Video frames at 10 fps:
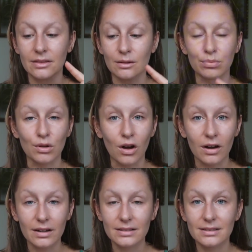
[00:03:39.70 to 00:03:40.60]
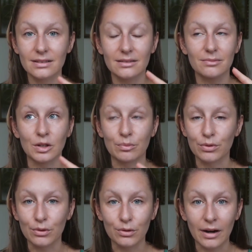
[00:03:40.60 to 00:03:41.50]
the blocks, your
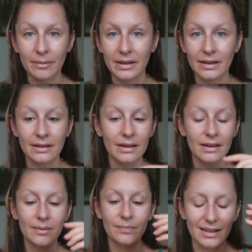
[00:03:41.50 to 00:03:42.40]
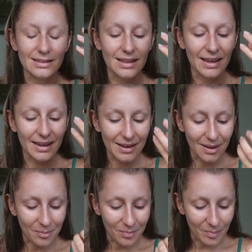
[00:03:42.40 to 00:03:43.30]
programming, it's like
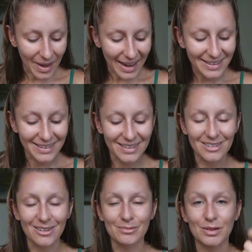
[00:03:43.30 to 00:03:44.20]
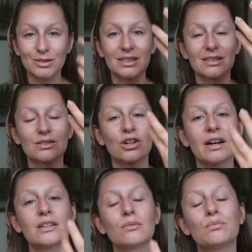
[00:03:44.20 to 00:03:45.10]
a magnet almost. It's
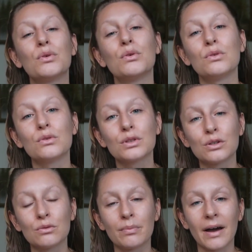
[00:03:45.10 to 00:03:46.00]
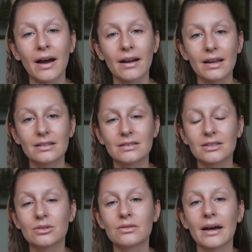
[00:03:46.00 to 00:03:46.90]
trying to pull you back
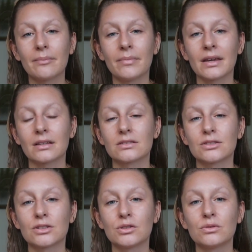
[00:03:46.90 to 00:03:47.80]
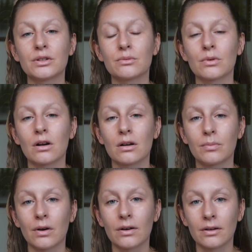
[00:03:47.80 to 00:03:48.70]
to that base, to your rock
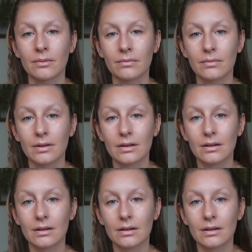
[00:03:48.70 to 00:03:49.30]
bottom.